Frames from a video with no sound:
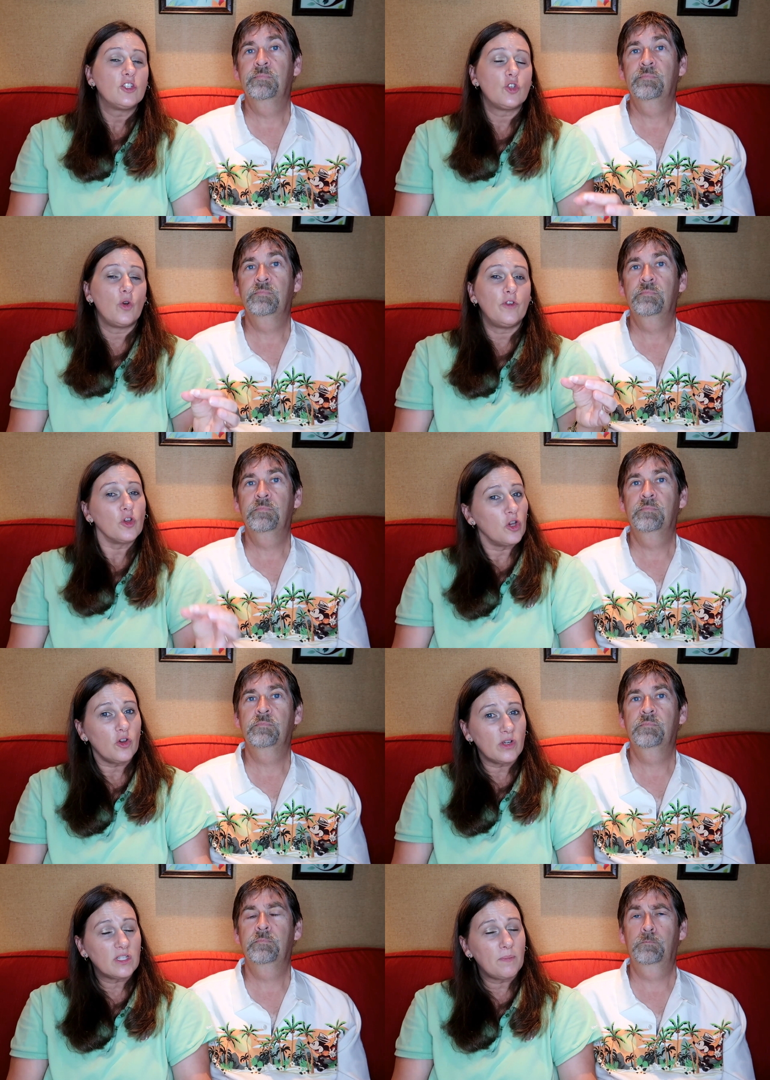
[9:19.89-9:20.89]
Speaker 1: So if you're
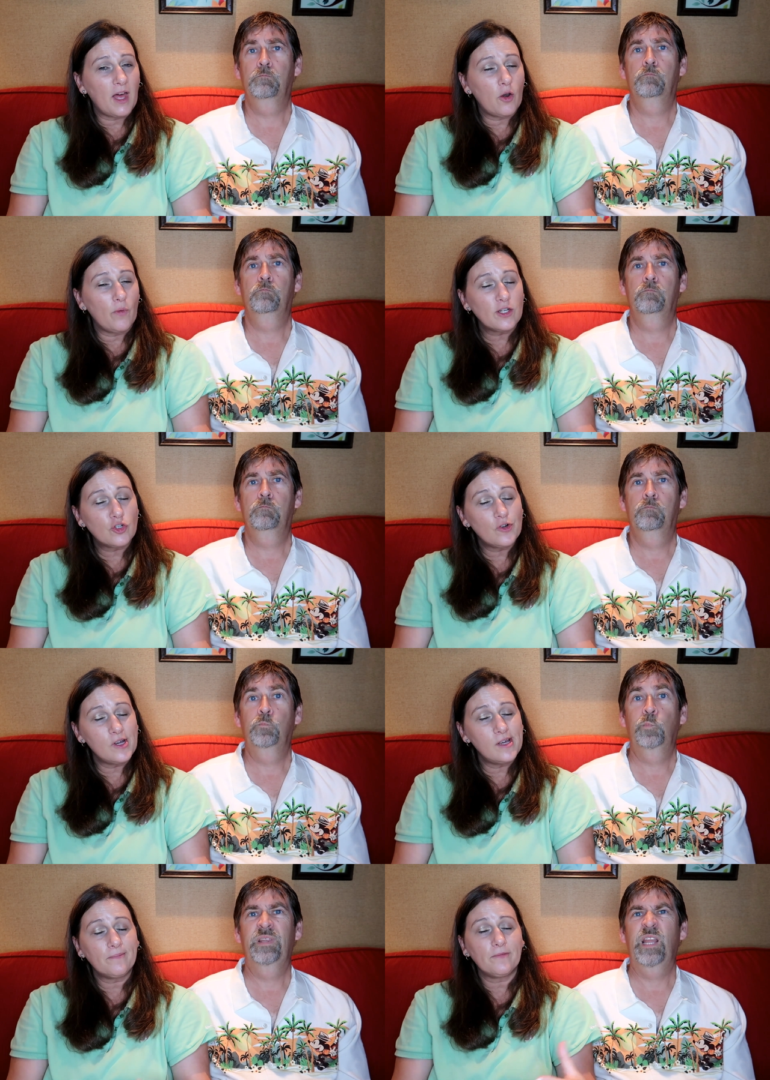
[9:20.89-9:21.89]
curious about a
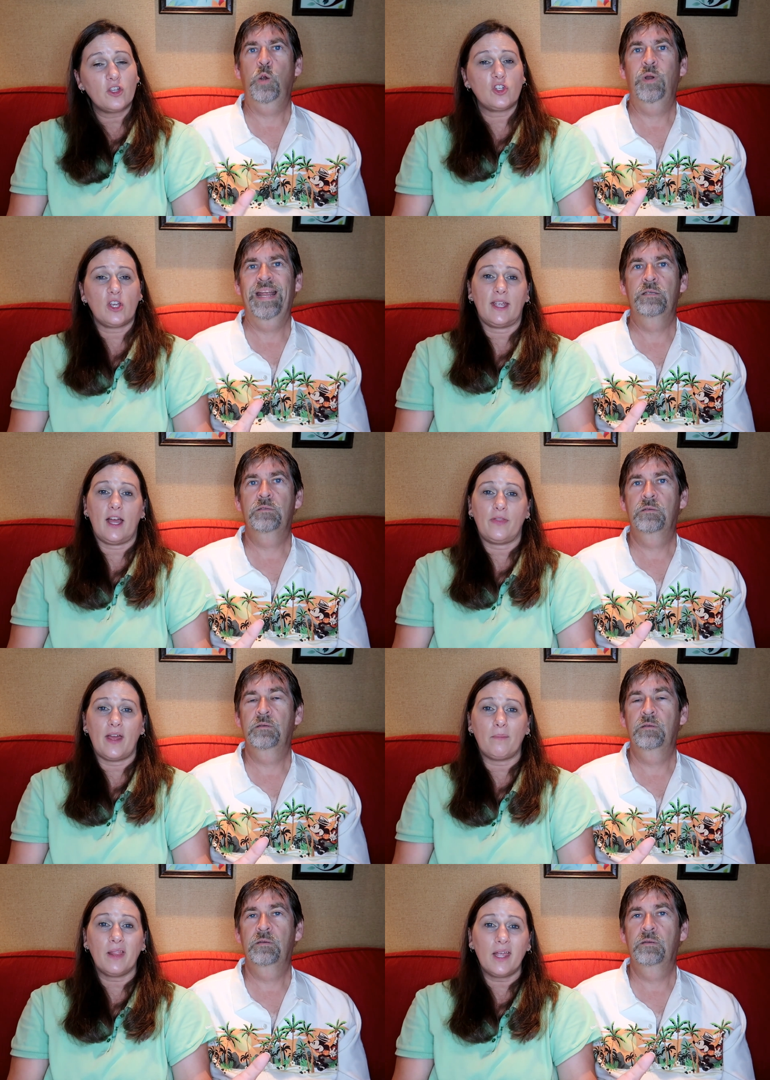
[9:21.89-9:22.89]
restaurant, check out
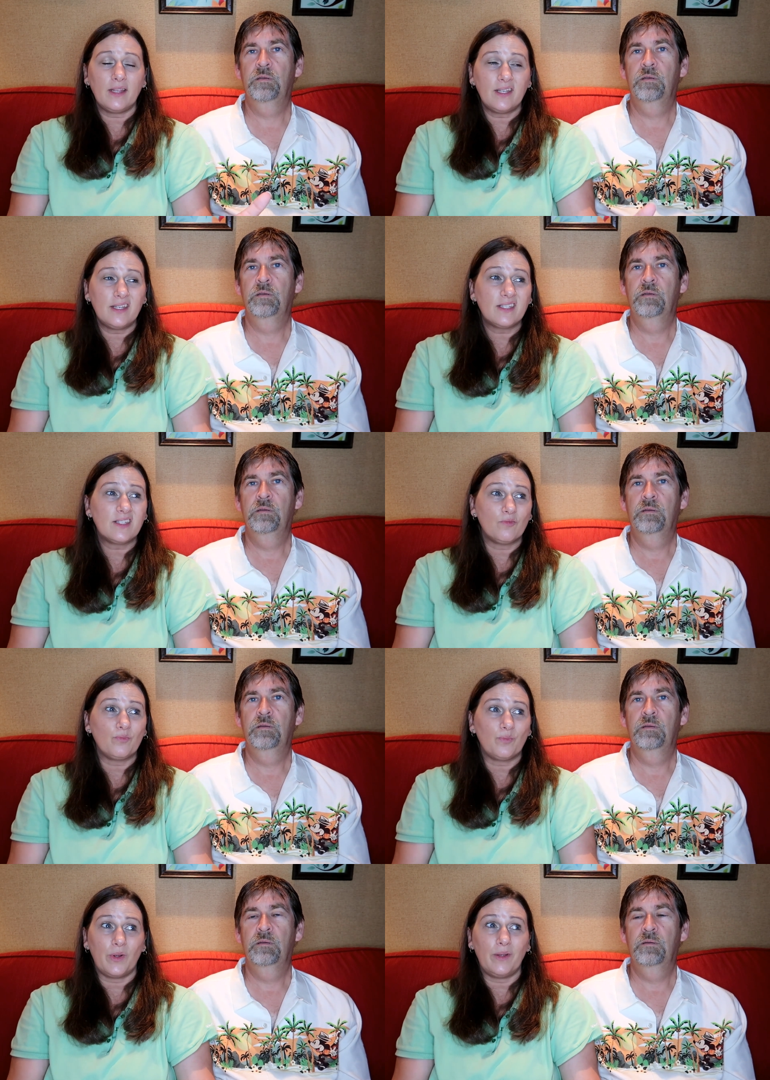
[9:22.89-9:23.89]
that playlist.
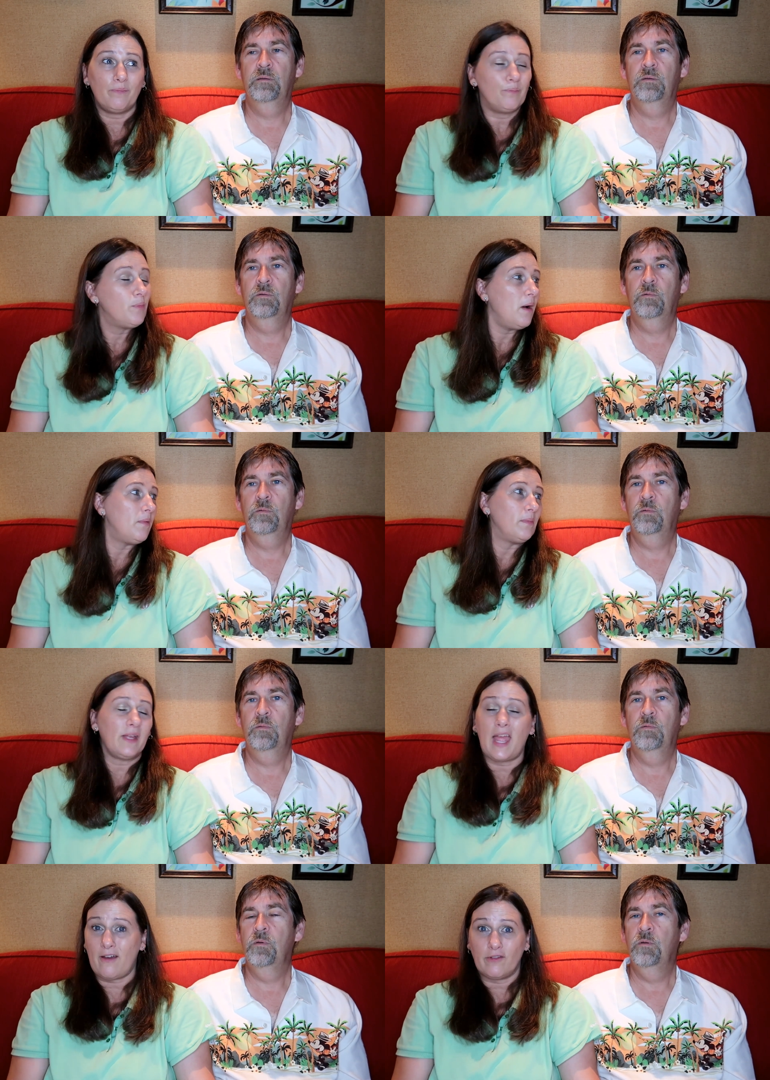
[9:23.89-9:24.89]
We
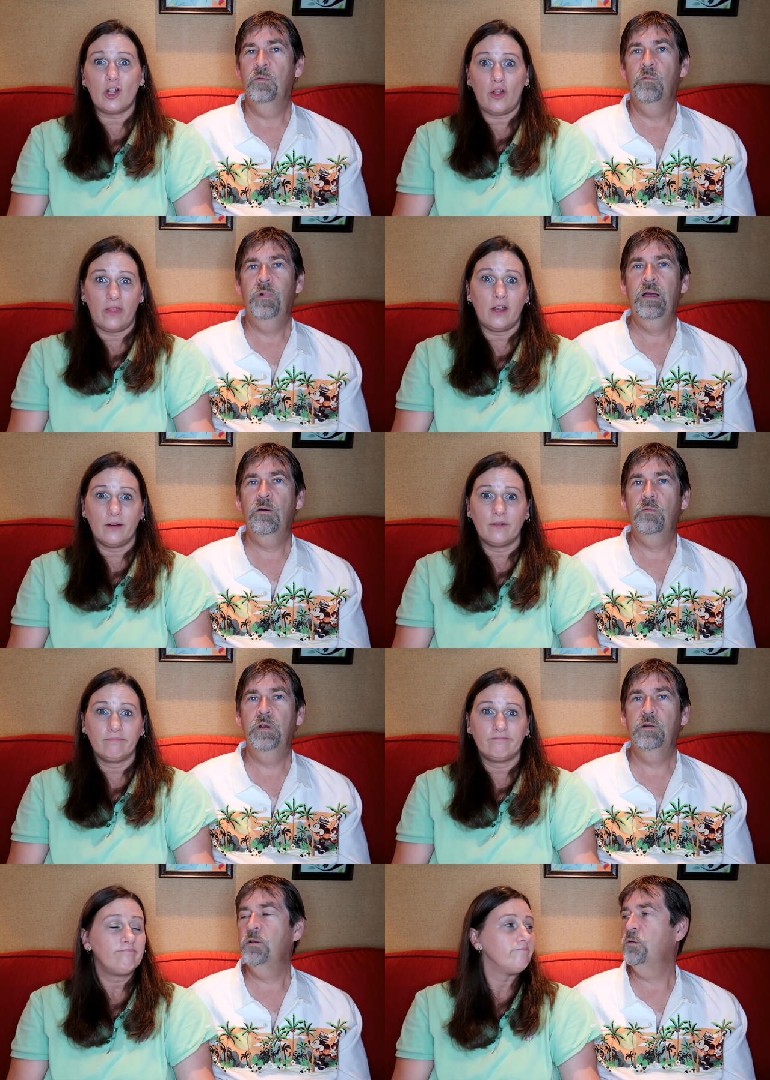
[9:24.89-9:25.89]
probably have
Speaker 2: it on there. Wow,
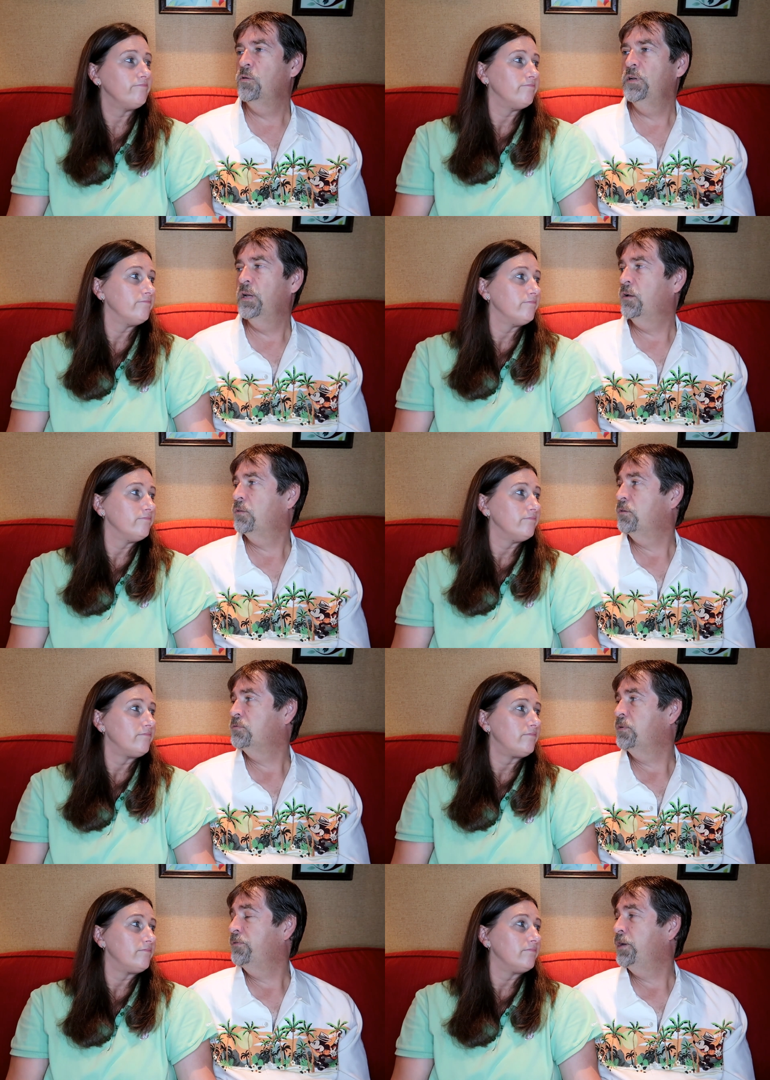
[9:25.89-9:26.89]
where did, who did all those
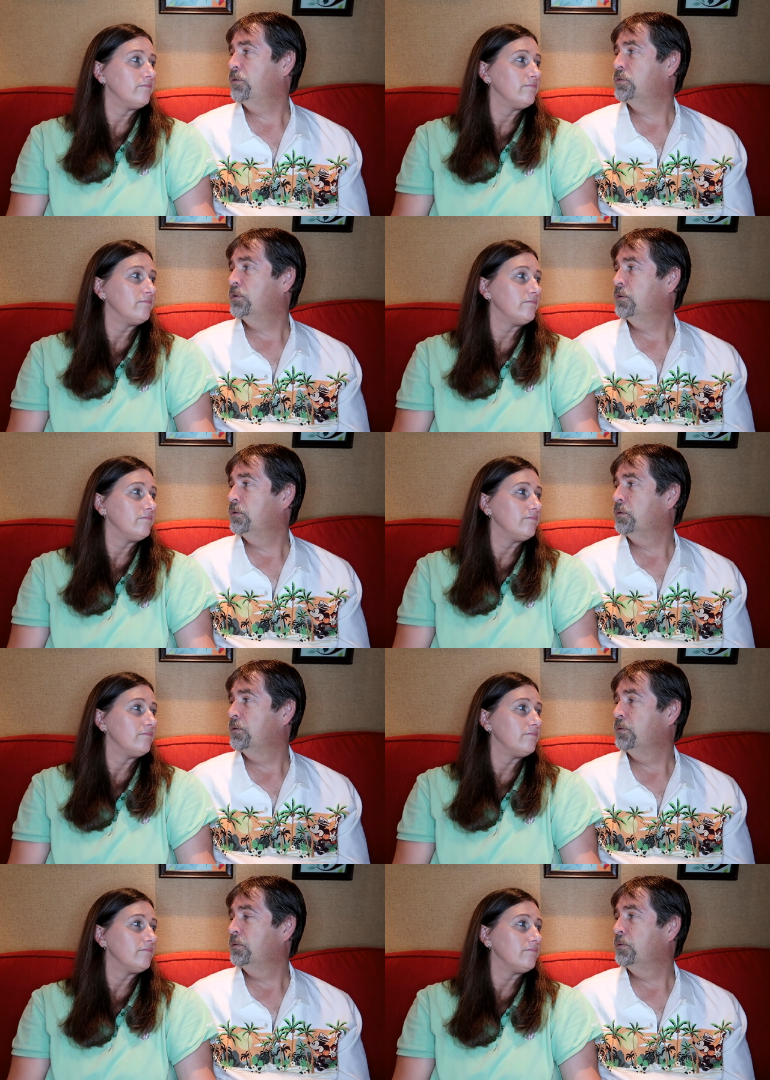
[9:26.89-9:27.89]
reviews?
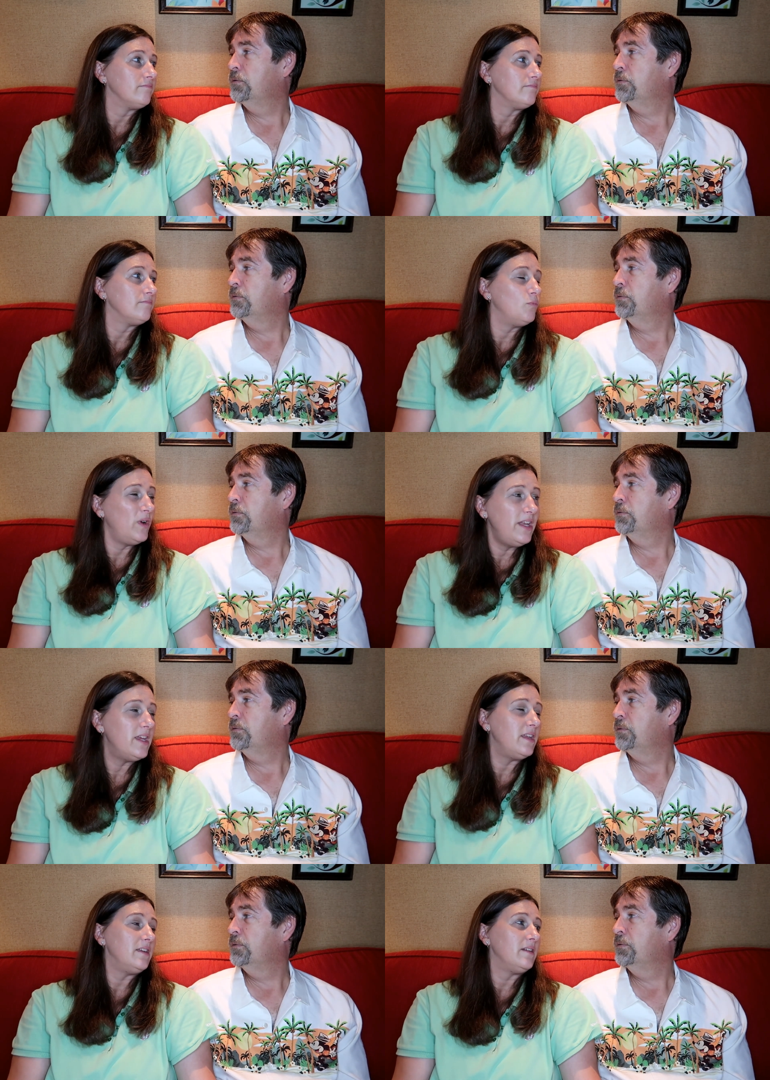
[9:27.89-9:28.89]
We
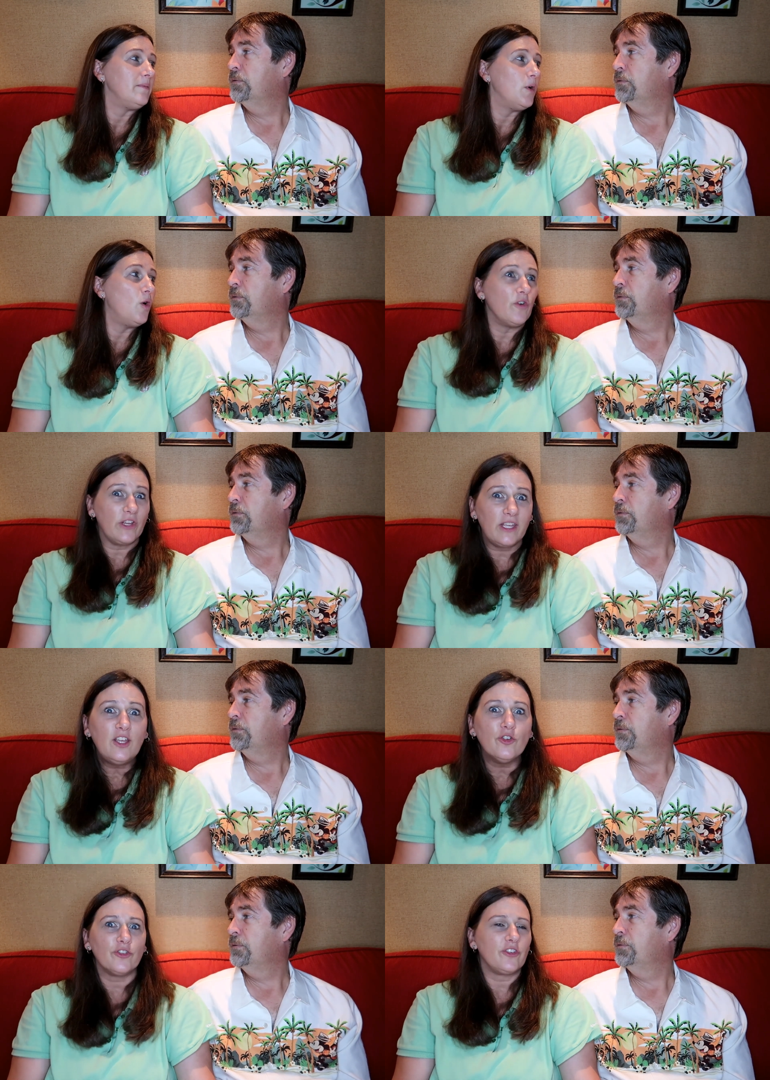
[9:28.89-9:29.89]
Speaker 1: did over
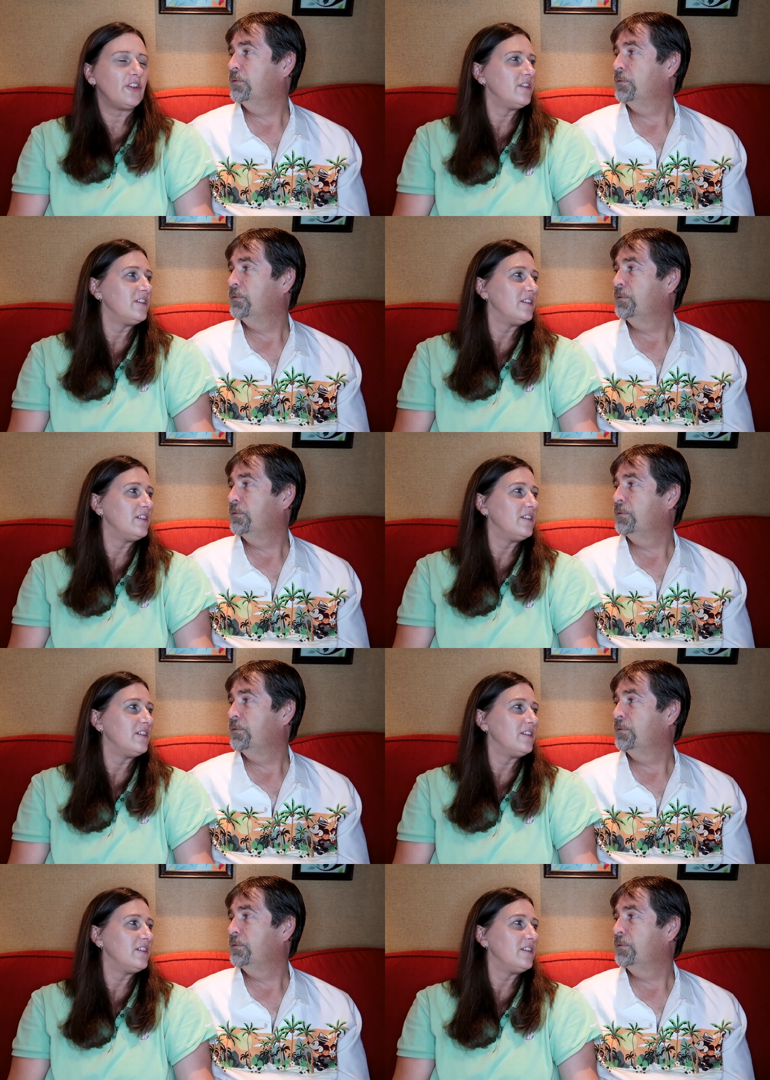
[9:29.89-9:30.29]
years.